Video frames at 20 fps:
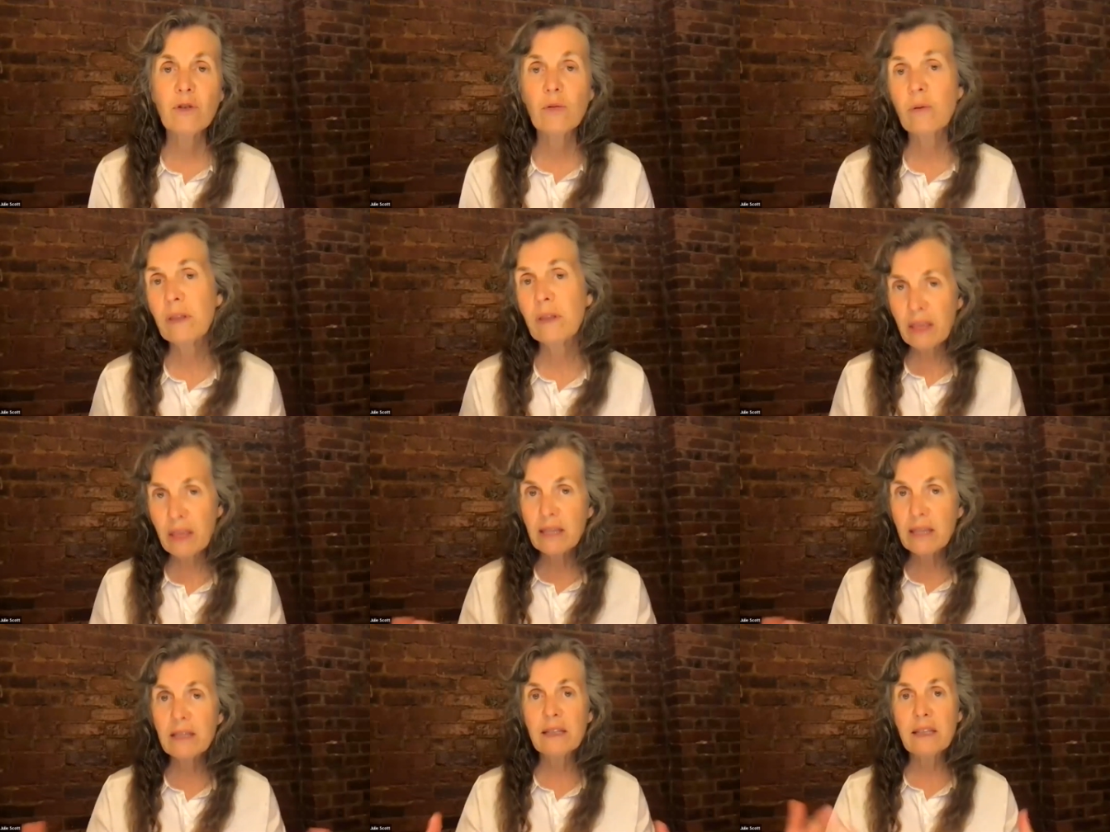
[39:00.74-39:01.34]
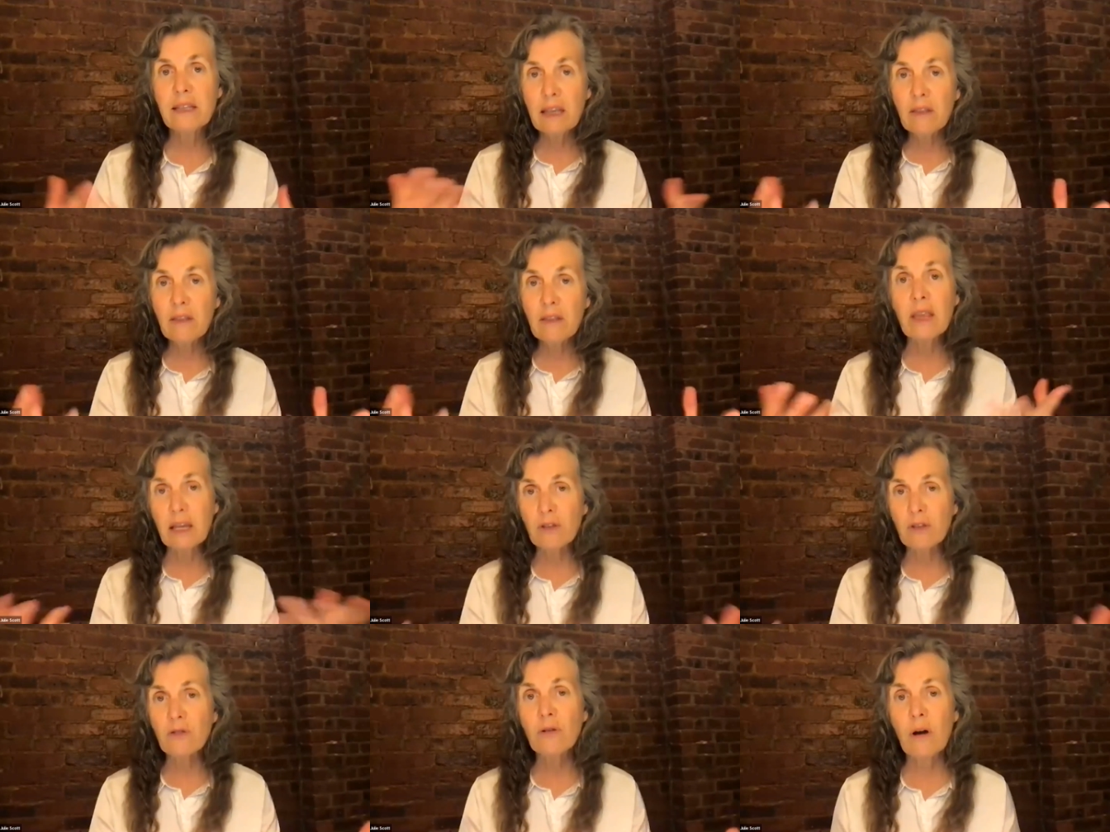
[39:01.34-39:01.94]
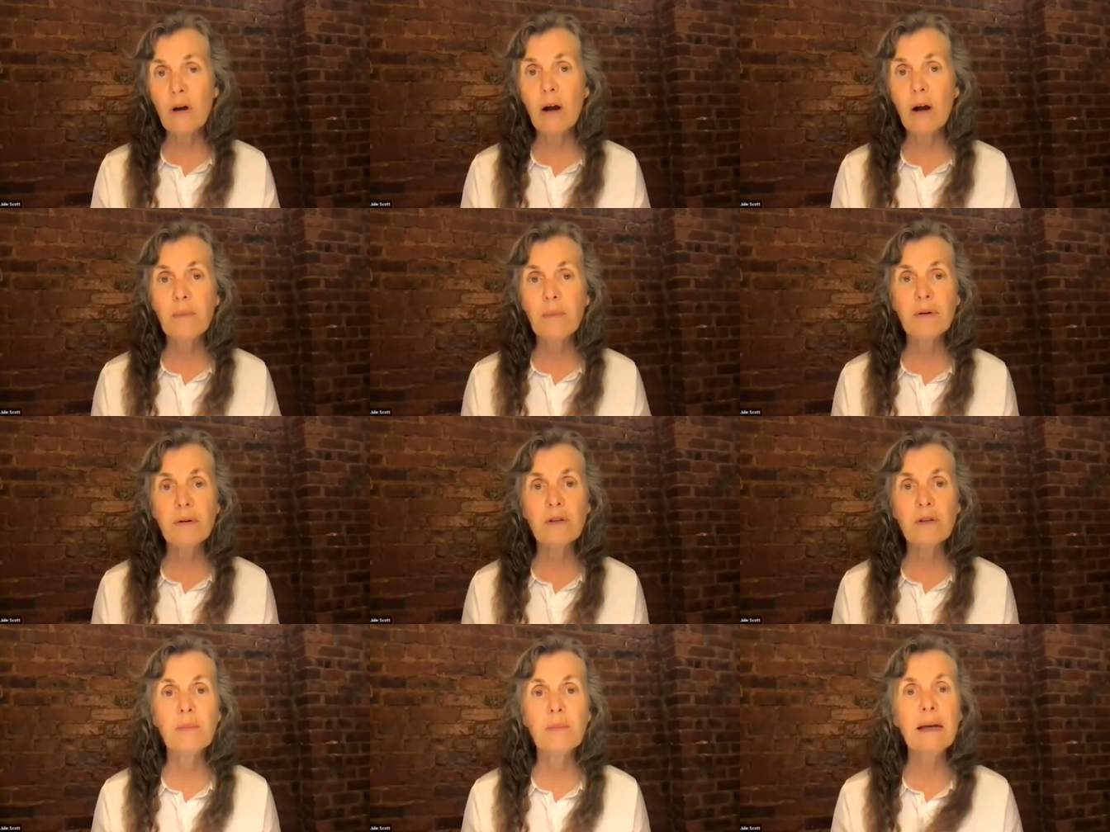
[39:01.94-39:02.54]
So we th- see things through our
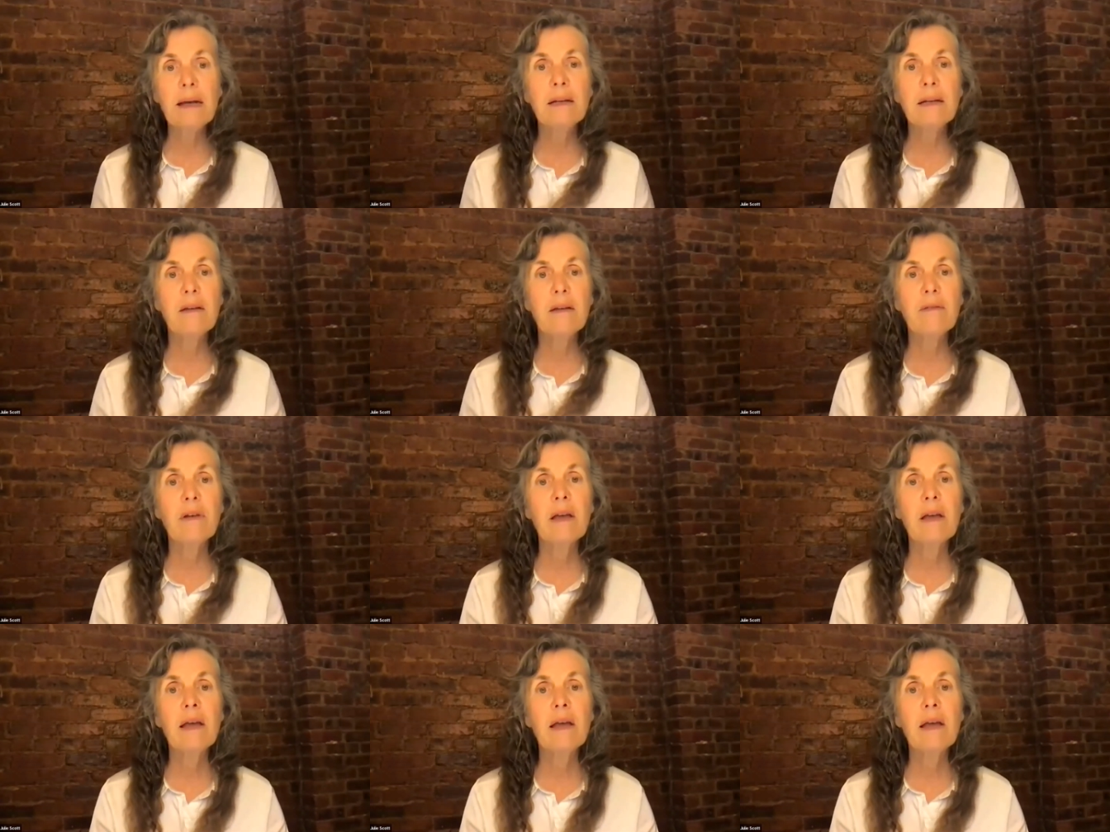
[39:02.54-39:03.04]
perspective